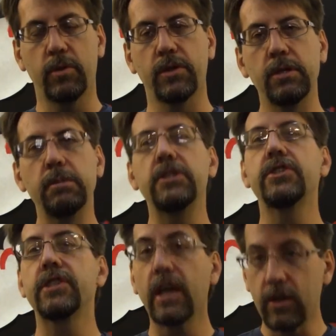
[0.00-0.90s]
we're going to be
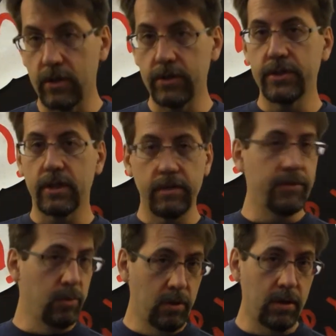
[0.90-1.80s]
sharers
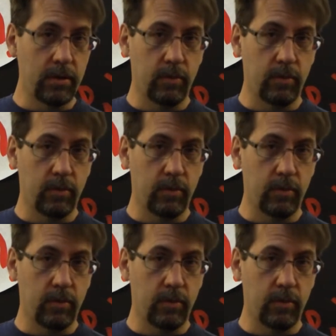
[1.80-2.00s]
of the Word.